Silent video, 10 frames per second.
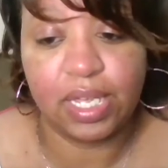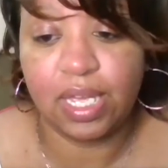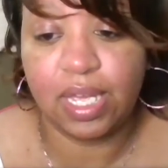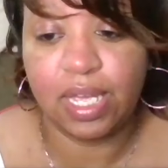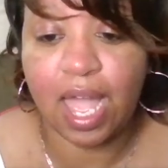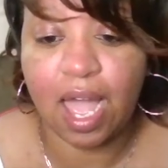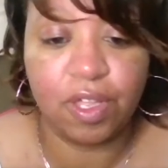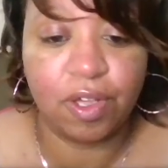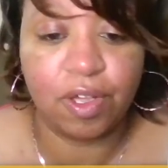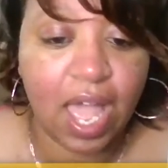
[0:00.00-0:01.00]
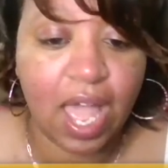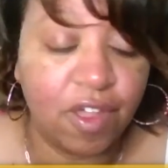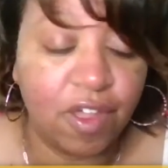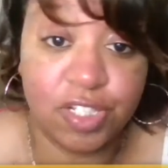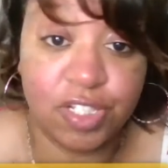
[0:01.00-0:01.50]
how they are they
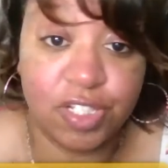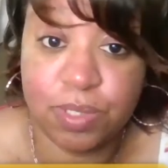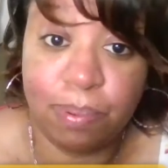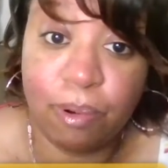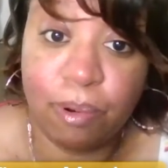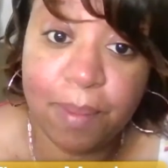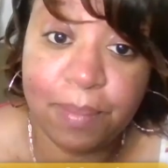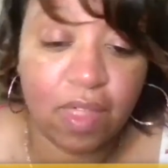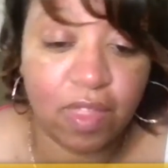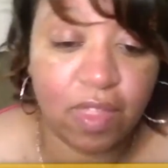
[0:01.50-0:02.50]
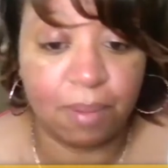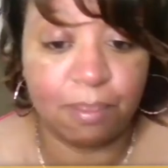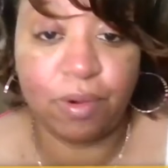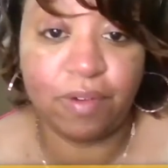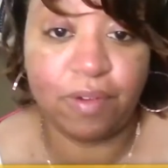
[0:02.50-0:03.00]
going to support me? Are they going to
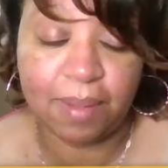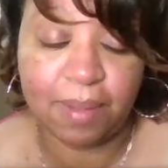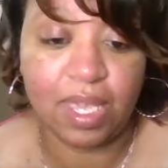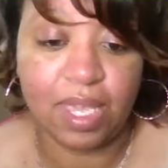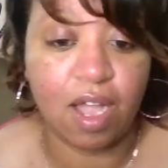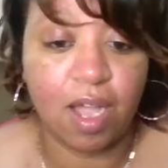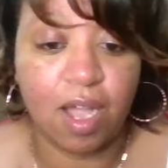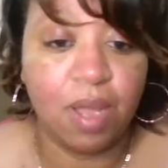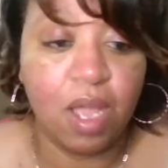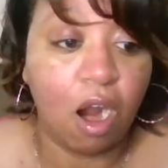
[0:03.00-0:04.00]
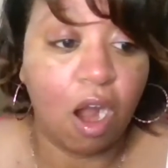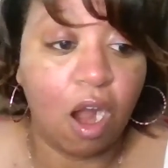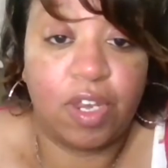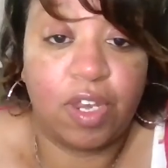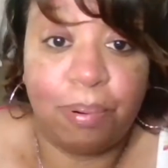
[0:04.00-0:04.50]
motivate me? Um, are they going
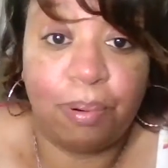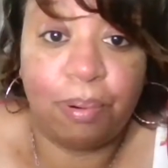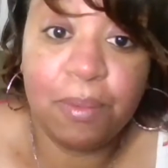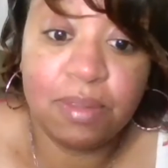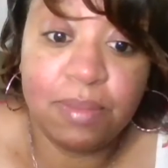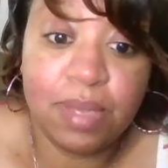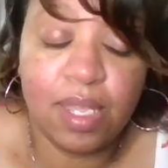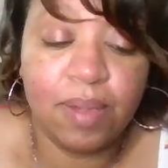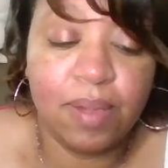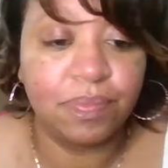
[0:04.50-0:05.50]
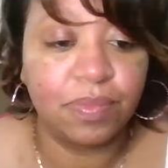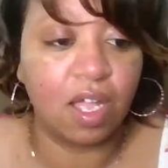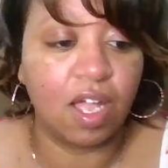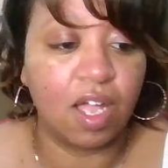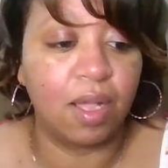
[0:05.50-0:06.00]
to pray with me?
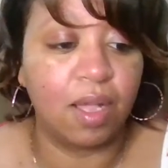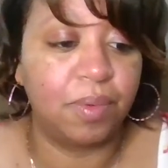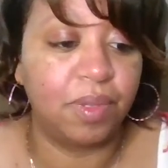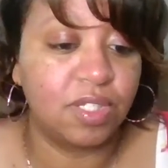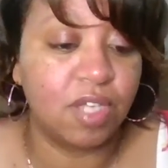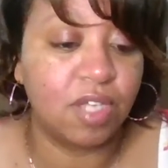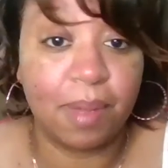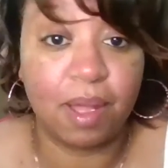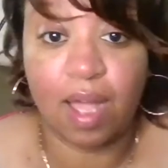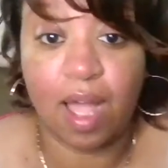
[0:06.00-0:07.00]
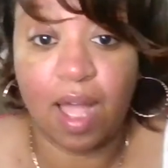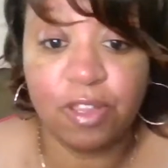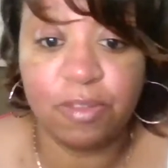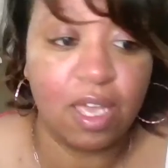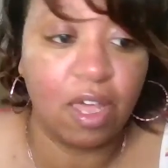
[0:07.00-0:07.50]
Uh, will they talk about God with
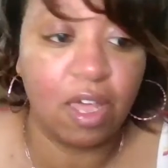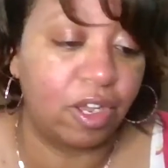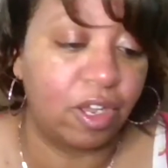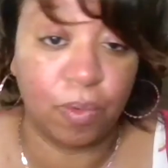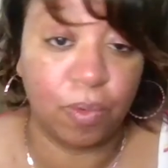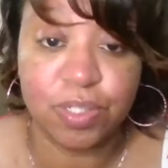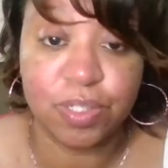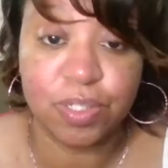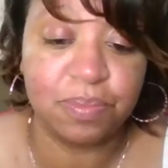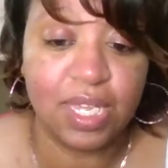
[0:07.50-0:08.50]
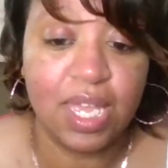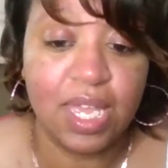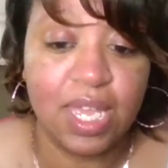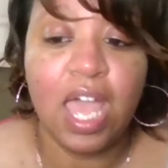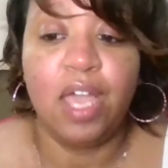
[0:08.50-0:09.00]
me? Are they going to go to worship with me?
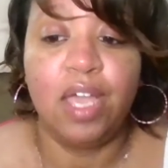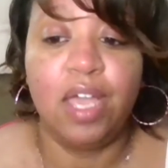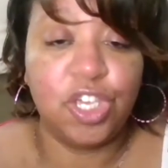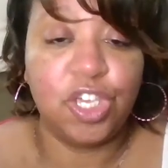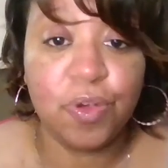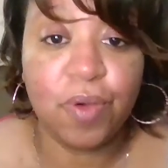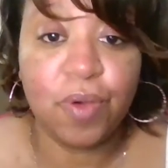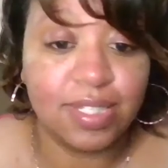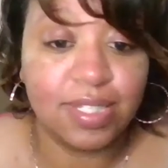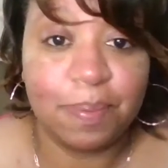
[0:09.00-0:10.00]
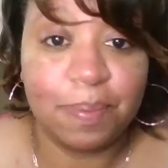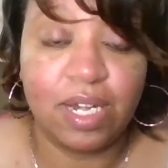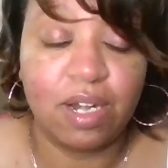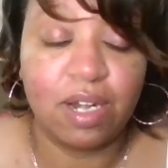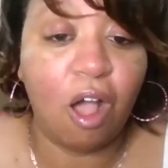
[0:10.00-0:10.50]
You got to see people in
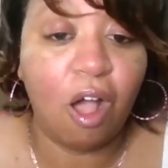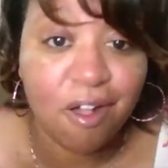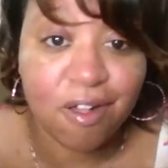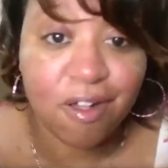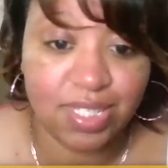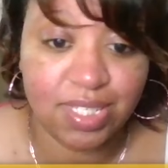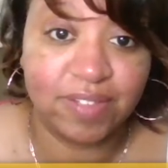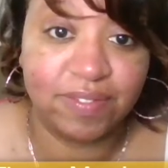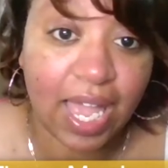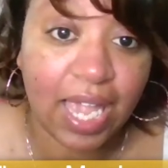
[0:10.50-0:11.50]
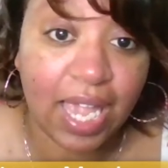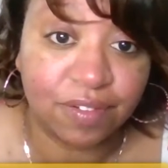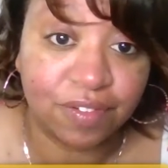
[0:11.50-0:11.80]
all seasons of life